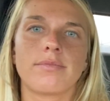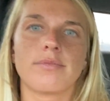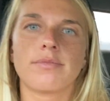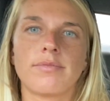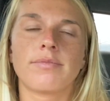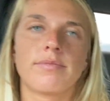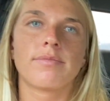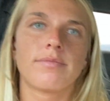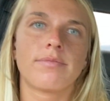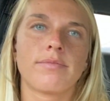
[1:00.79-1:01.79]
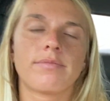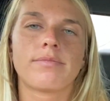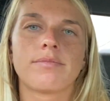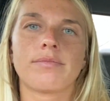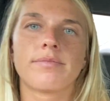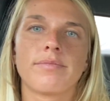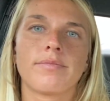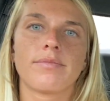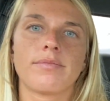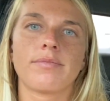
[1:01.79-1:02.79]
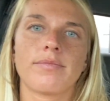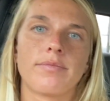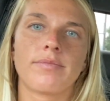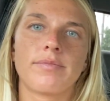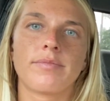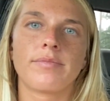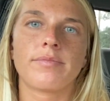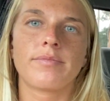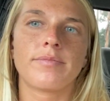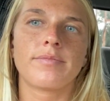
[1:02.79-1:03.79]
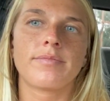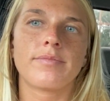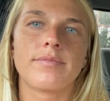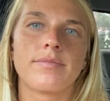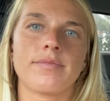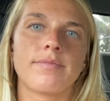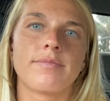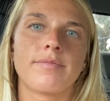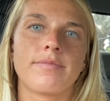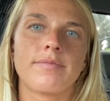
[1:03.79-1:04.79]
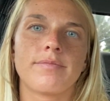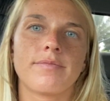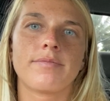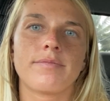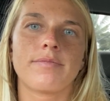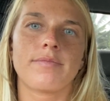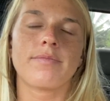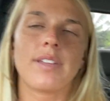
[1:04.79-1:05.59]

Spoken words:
(silent)